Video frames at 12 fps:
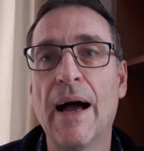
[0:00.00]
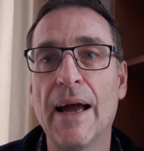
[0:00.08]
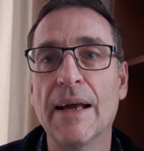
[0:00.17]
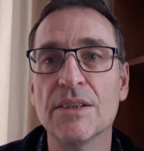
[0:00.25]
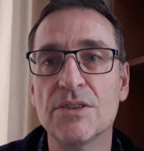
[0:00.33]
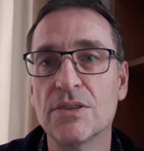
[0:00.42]

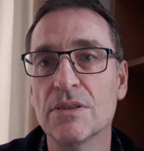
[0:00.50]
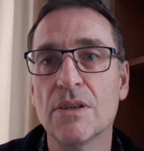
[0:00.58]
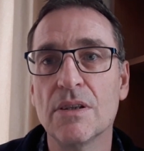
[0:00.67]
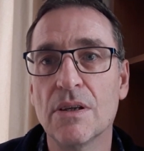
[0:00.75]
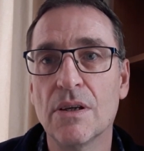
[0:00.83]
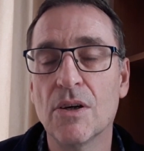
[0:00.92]
And
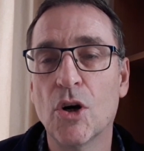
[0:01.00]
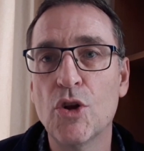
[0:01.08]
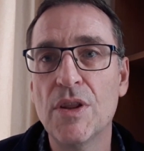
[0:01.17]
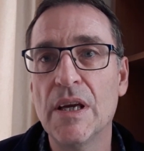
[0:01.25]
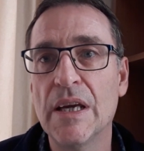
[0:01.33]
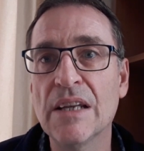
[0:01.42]

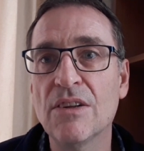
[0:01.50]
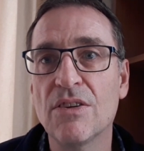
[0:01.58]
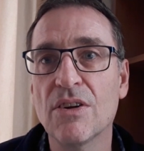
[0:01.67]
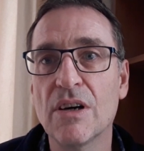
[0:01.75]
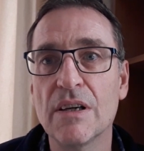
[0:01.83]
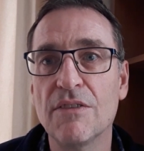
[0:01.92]
on the
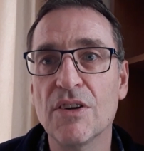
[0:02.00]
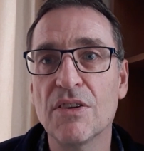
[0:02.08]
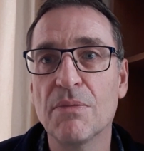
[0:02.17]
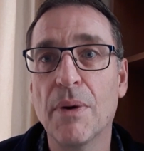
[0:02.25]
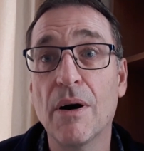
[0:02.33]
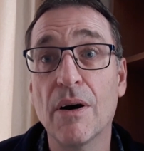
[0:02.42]
inside of your
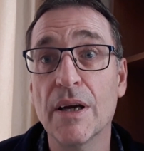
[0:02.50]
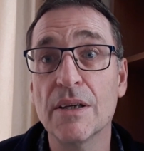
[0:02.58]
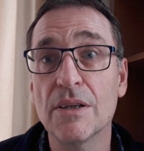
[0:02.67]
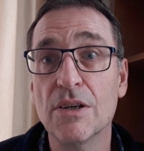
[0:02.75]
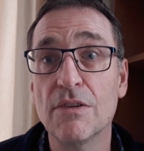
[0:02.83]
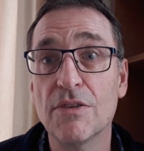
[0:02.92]

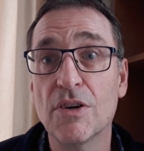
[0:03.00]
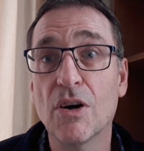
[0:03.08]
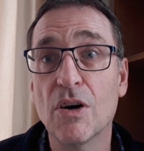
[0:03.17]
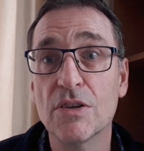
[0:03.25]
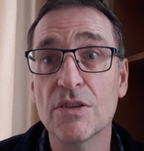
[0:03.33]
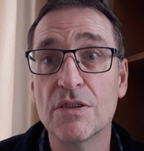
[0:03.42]
spine, you've
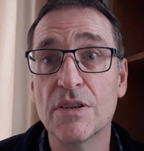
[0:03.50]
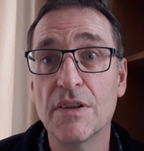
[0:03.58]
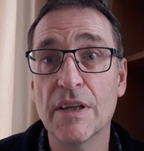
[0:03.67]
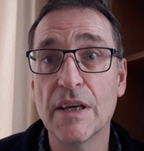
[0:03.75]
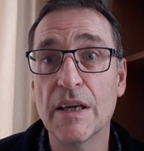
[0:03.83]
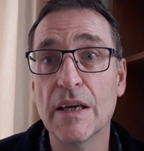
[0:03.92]
got
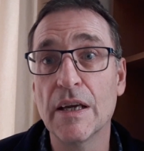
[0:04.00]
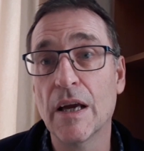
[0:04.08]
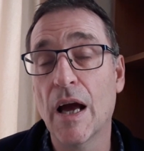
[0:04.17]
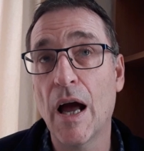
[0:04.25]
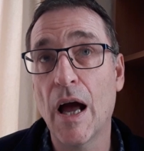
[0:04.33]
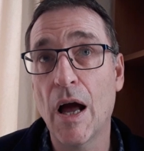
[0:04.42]
the
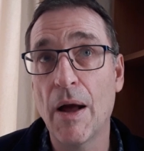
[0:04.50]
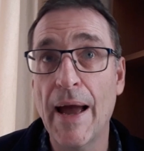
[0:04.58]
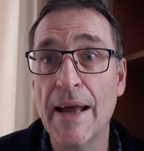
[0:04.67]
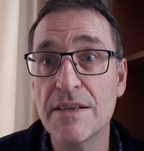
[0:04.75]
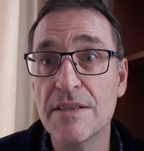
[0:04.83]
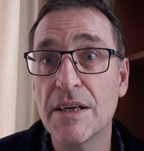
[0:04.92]

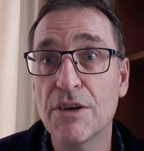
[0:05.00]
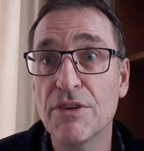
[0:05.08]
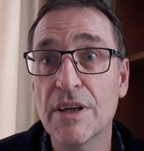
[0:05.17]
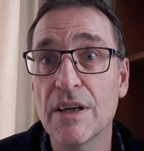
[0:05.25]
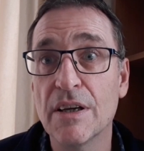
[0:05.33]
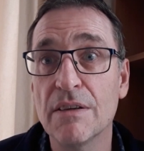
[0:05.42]

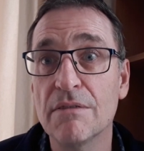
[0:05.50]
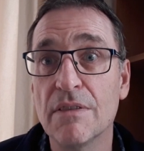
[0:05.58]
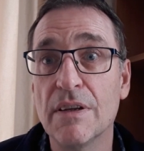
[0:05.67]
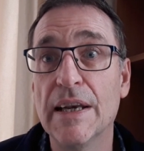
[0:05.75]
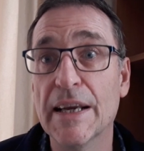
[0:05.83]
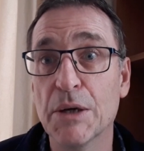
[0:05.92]
anterior
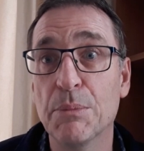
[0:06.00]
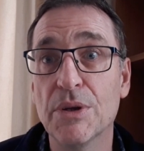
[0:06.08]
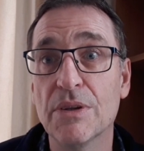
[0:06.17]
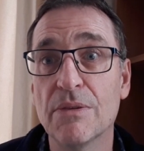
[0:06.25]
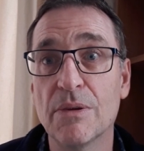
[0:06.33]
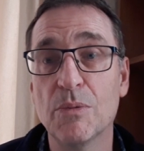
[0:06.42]

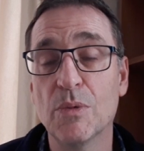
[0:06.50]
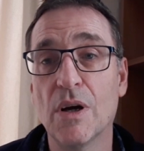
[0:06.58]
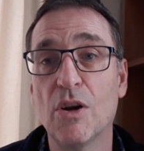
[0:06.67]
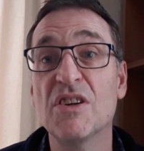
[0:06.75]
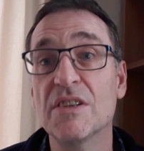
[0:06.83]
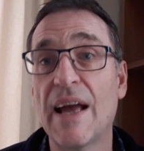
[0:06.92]
ligament,
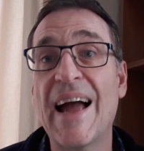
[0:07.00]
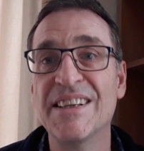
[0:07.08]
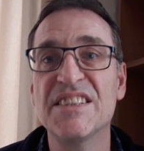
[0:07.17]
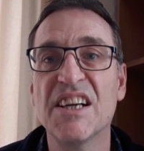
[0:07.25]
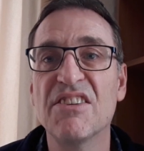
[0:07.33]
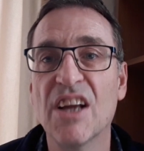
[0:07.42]

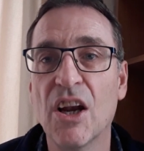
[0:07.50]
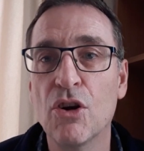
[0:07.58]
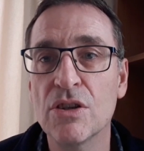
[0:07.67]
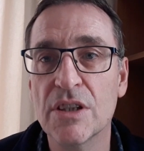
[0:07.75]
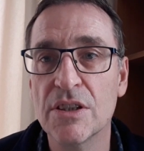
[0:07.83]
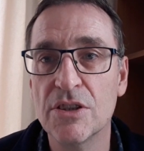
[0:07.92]
anterior
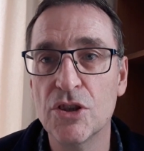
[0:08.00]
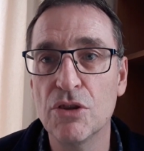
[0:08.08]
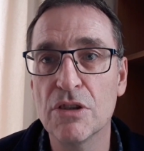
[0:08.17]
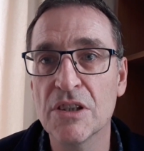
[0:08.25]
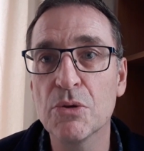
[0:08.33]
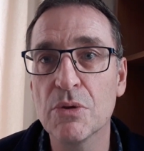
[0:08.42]

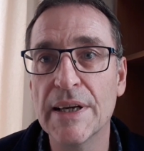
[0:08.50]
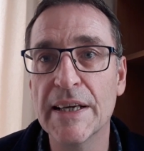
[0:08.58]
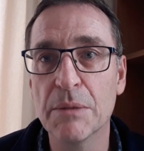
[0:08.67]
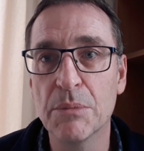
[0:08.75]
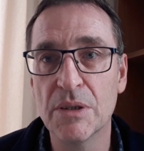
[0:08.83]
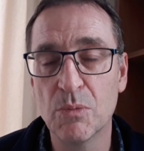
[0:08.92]
longitudinal
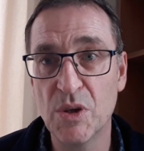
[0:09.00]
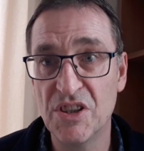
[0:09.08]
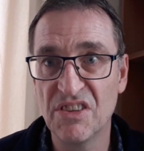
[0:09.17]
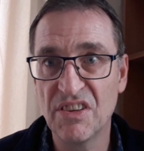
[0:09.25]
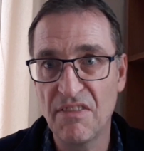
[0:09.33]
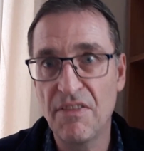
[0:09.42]
ligament, which
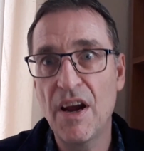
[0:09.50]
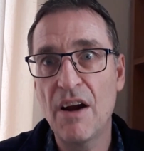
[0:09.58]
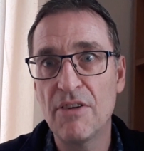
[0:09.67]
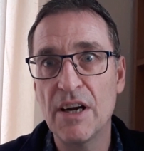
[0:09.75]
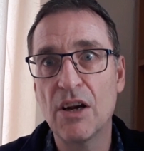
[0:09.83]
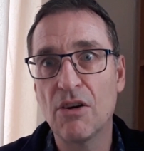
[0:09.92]
is a
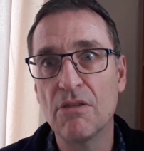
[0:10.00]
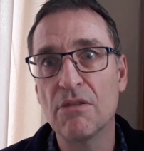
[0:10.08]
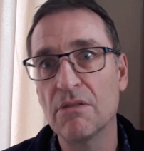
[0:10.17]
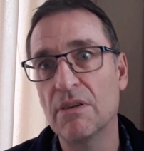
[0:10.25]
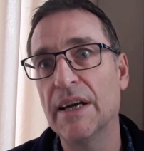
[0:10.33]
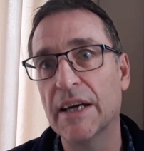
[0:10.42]
very
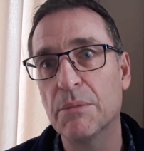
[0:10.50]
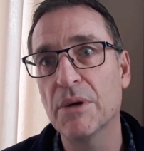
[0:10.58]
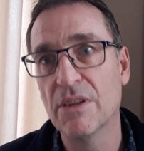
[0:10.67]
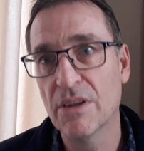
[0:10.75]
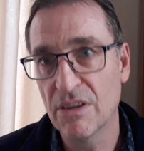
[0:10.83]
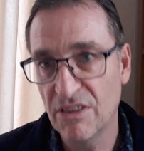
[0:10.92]
long
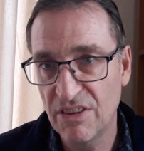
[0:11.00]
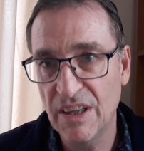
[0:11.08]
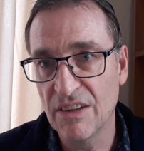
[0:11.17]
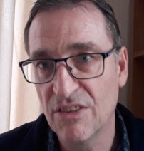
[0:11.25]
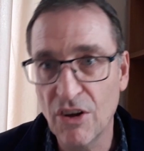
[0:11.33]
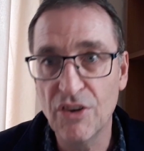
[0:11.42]
ligament that
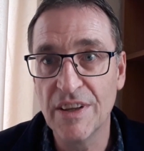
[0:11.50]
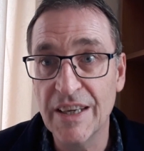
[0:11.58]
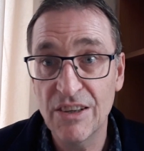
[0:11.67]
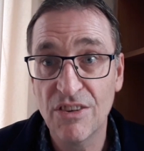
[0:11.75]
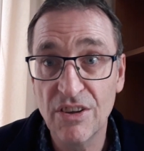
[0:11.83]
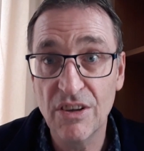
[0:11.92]
sits on the
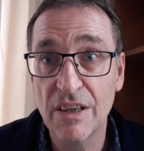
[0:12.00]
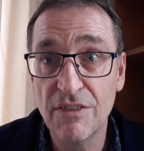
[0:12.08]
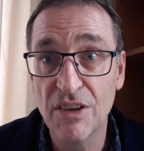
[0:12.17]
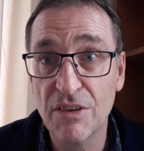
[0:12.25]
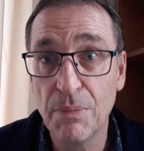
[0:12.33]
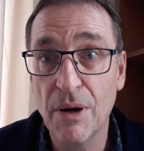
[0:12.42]
inside of
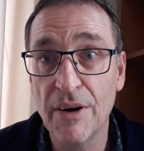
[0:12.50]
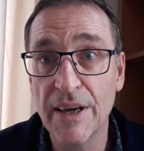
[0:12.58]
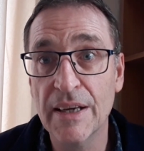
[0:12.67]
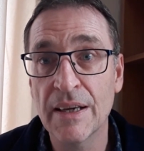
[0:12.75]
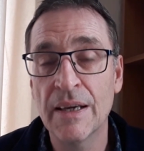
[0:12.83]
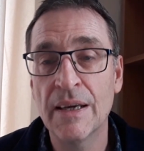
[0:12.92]
your spine.